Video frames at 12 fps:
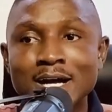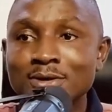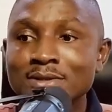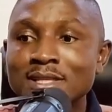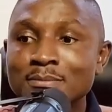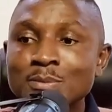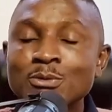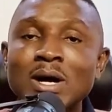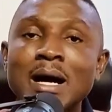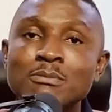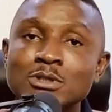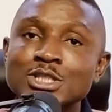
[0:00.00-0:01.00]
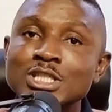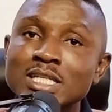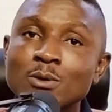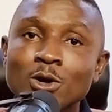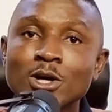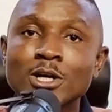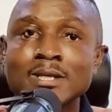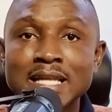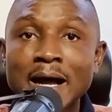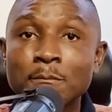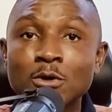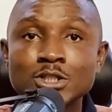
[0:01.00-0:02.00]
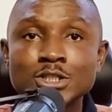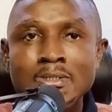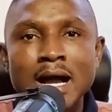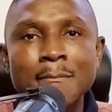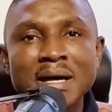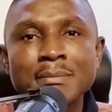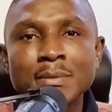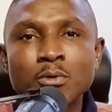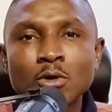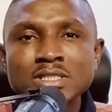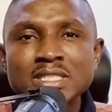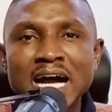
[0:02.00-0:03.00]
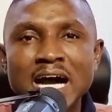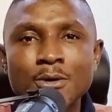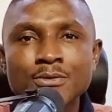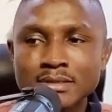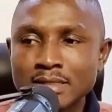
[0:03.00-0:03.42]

I don't think people will appreciate the work that much. I might be burnt out.